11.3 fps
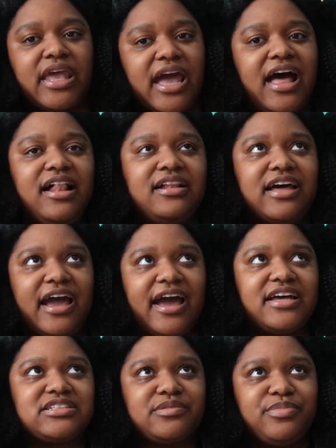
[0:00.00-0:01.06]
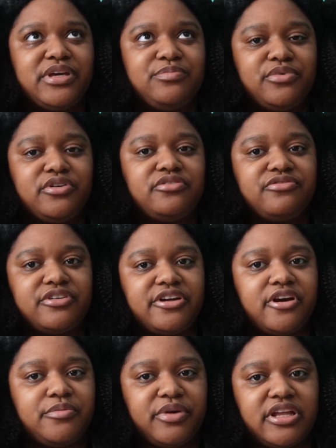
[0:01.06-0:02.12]
I'll ask people for
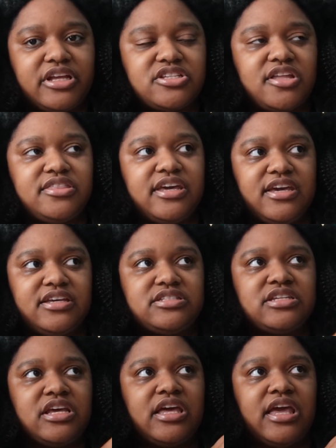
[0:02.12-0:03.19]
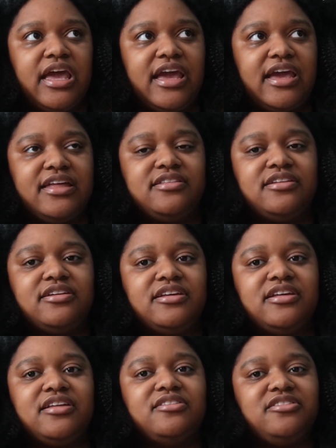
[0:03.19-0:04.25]
their opinions on things, and
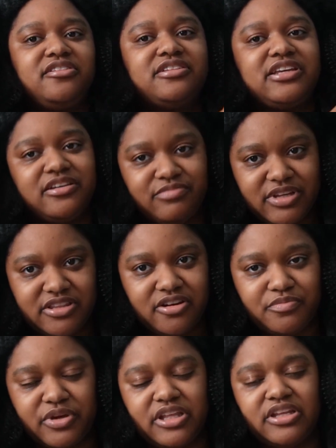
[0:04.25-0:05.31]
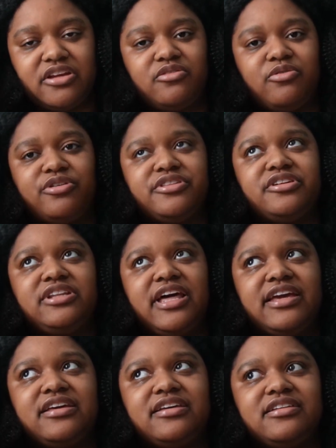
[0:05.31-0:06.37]
they'll give me their opinion, or they'll
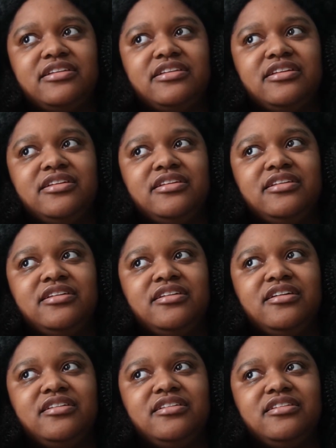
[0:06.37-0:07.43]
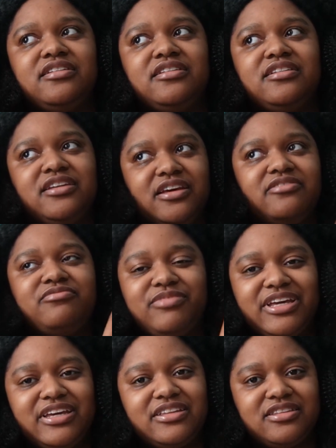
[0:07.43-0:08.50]
like give
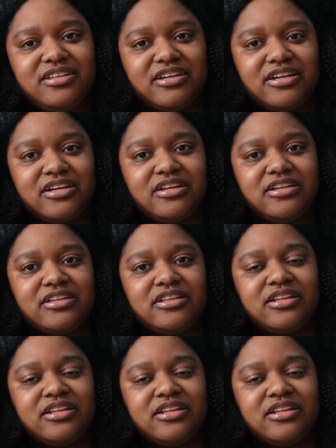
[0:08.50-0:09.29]
me the